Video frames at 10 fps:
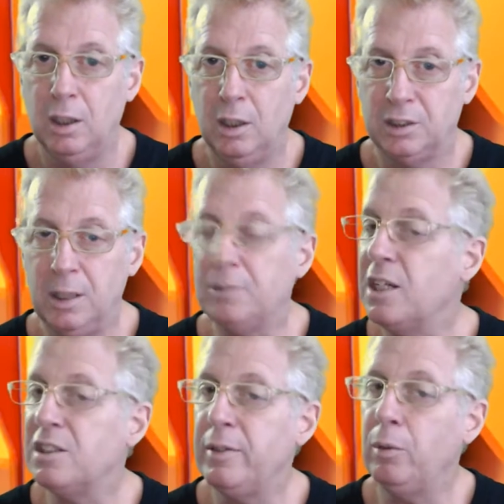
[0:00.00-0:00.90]

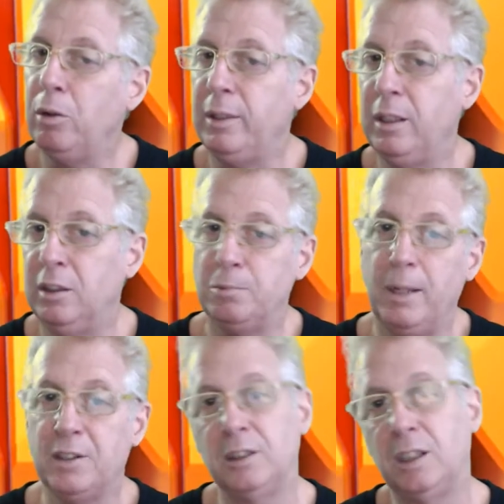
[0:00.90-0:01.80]
Sometimes the video will be in
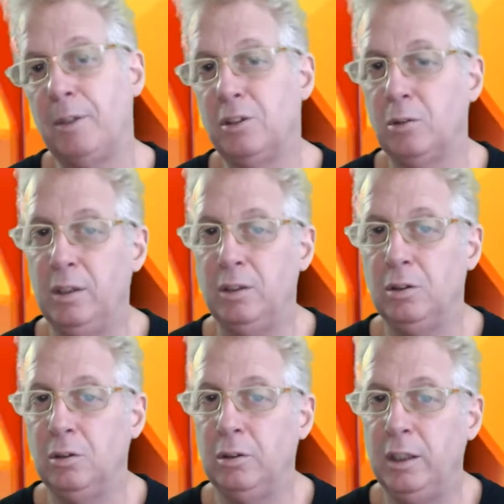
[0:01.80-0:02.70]
Spanish and dubbed
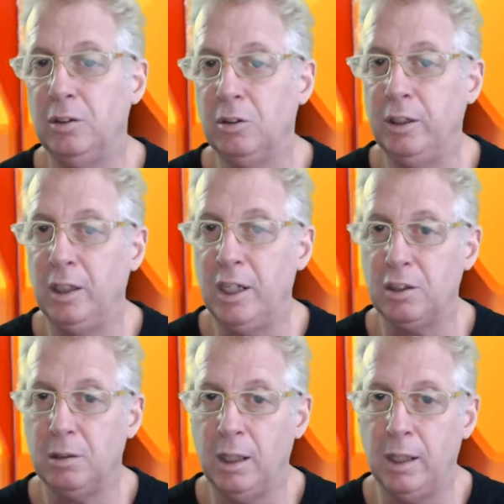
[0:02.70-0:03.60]
into English,
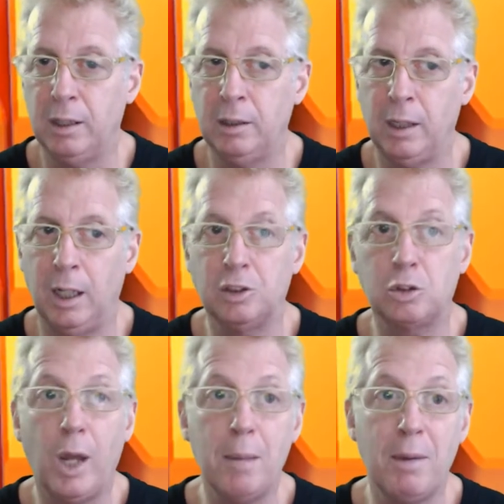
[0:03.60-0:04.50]
and I'll
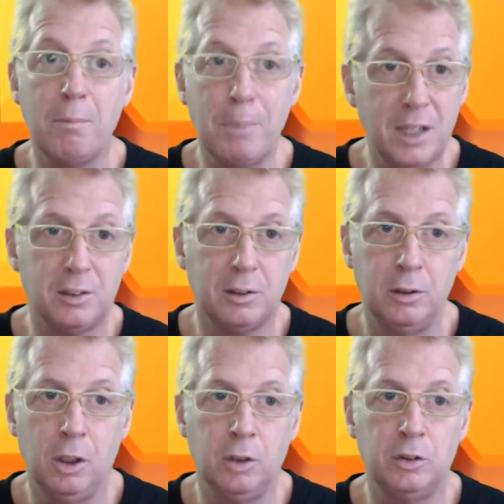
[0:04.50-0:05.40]
try my best
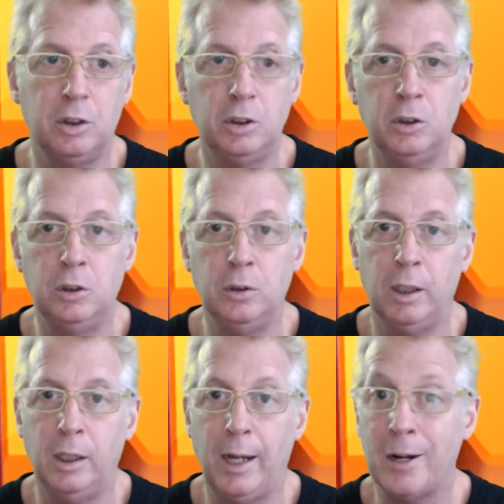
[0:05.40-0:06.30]
not to
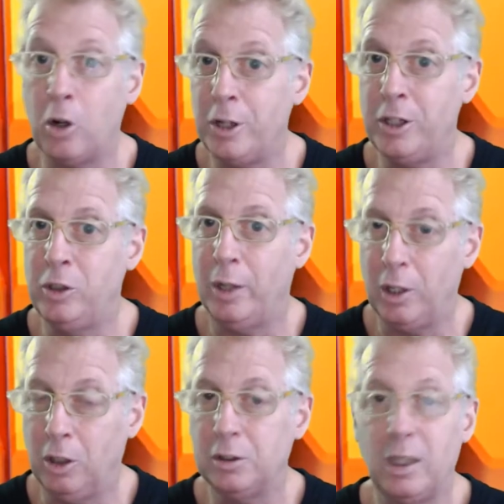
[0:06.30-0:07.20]
annoy you a
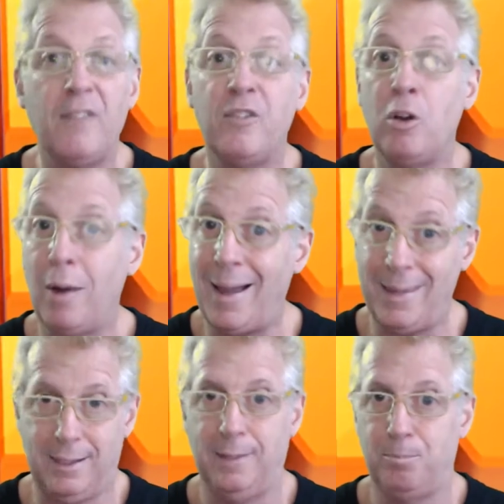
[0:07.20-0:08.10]
lot. If you
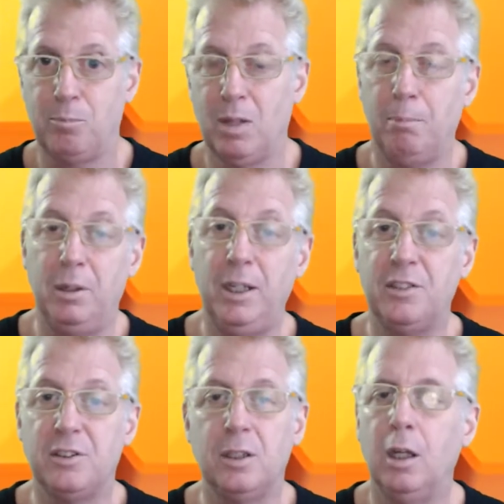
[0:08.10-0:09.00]
like,
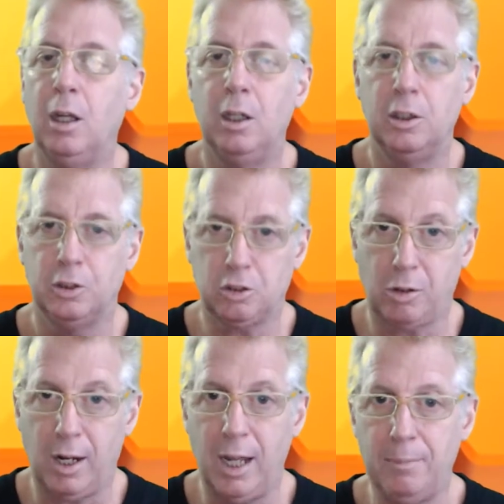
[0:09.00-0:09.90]
please
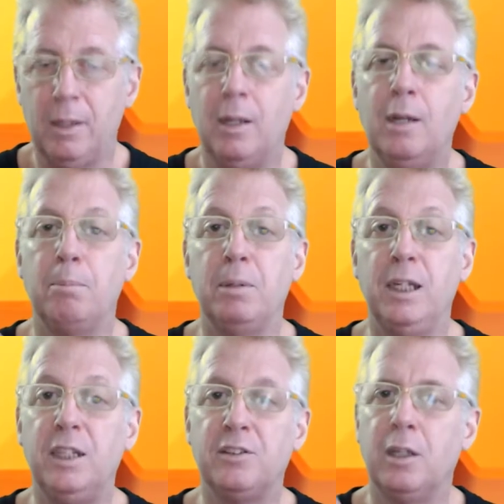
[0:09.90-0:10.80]
subscribe,
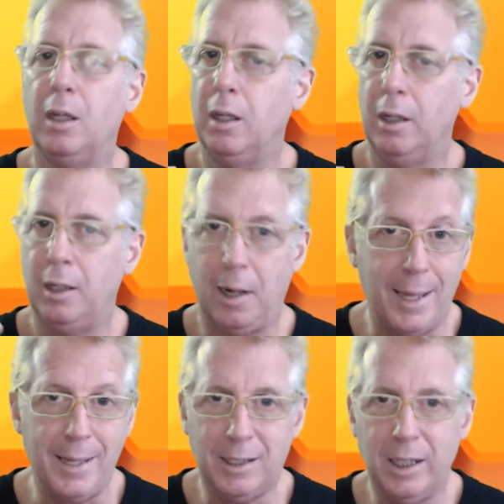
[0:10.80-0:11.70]
please
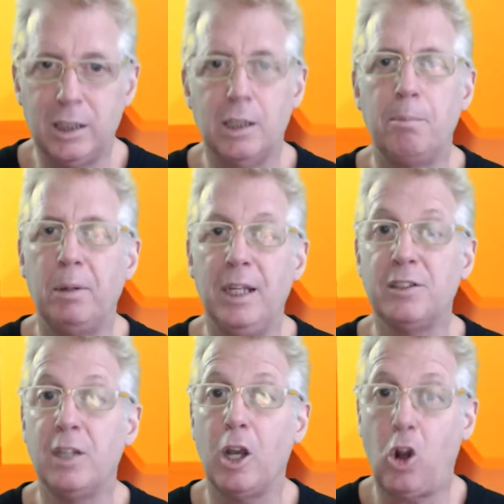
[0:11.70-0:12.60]
like it,
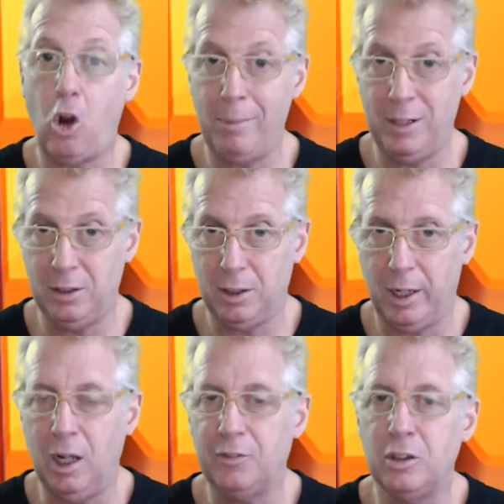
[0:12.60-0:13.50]
please comment. I
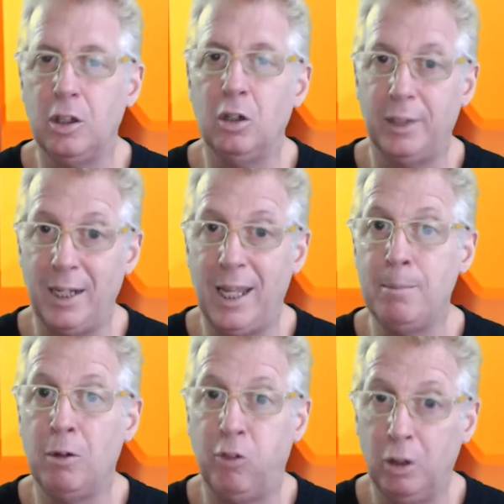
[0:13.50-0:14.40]
love to know the name
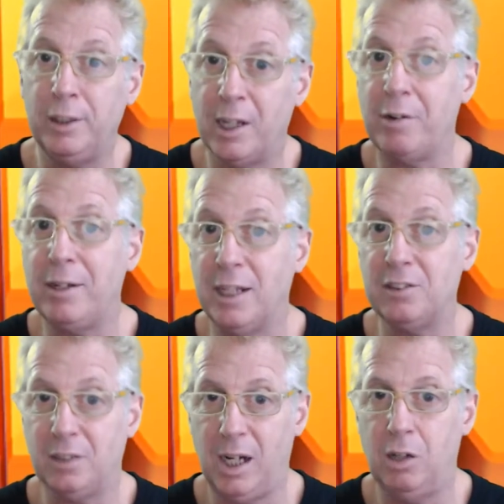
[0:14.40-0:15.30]
of all the
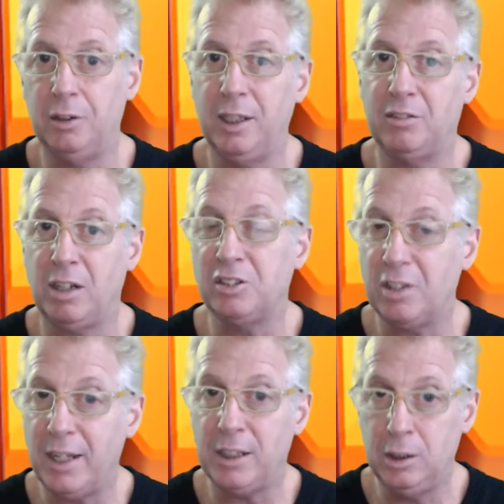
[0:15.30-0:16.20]
arenas, how they
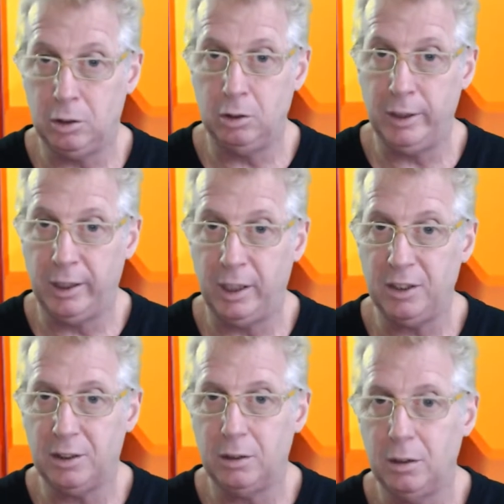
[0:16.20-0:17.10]
translate into
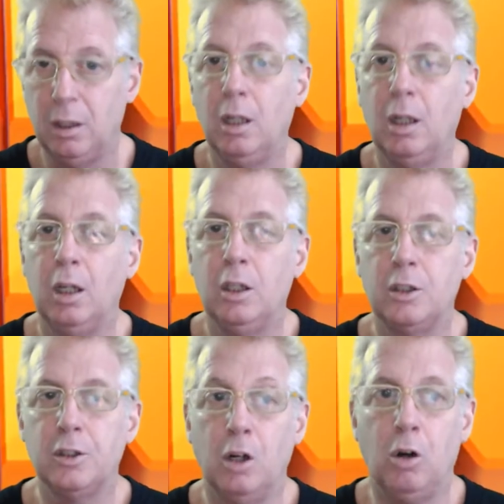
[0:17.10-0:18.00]
English,
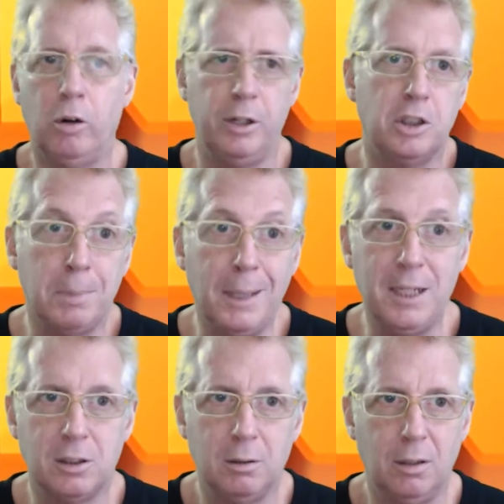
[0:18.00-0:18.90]
or into
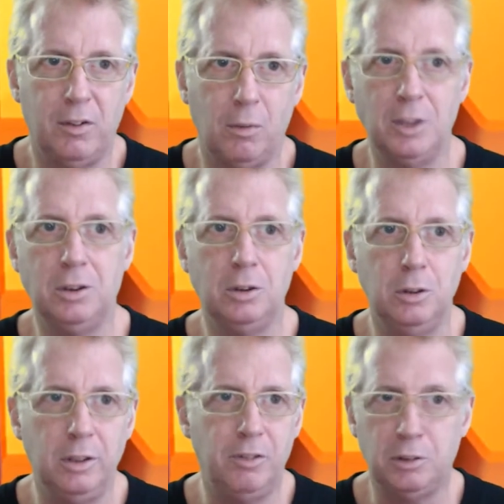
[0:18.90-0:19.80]
Spanish. If
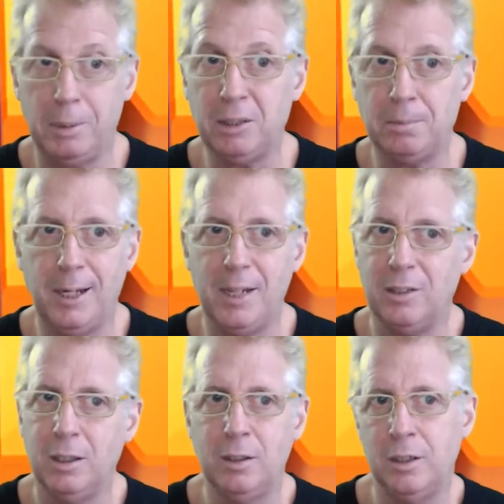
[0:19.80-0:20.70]
you speak Spanish
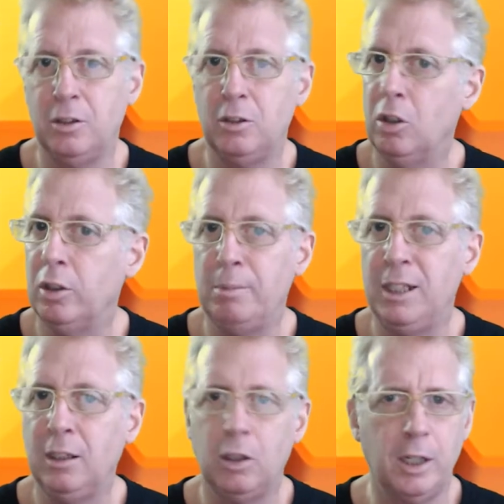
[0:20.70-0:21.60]
and you know the
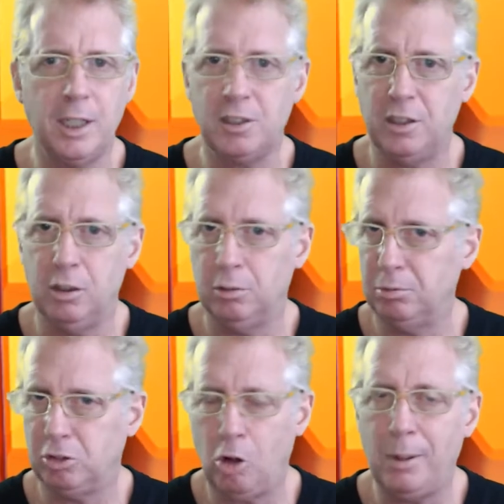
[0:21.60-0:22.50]
meaning, okay, just
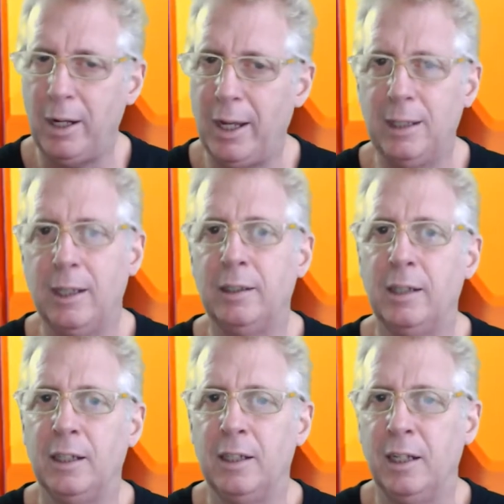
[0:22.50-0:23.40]
drop a line
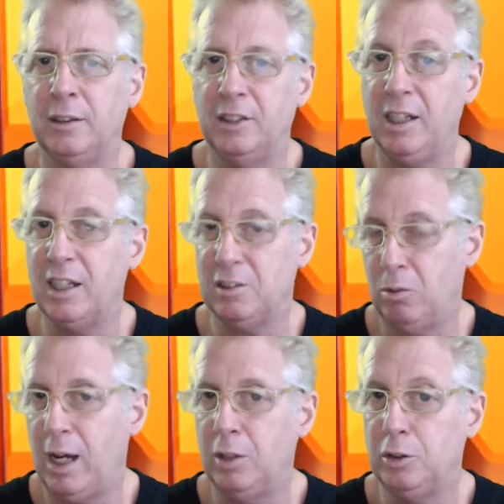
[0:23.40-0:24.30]
and tell us
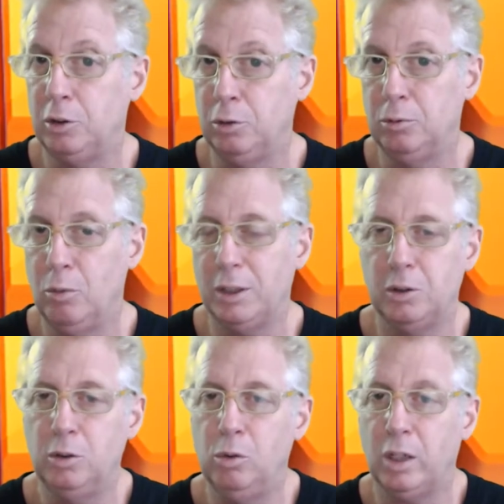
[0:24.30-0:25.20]
how to do, what to
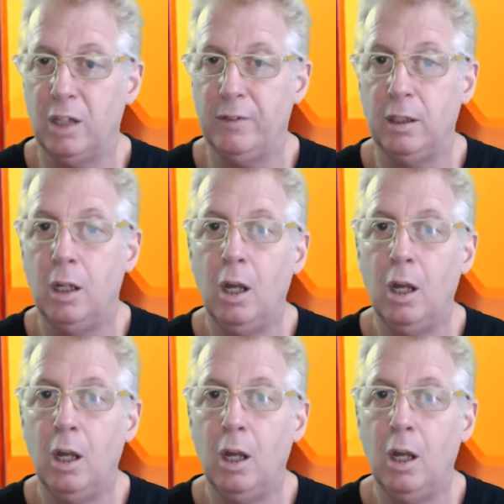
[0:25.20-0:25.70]
do, whatever.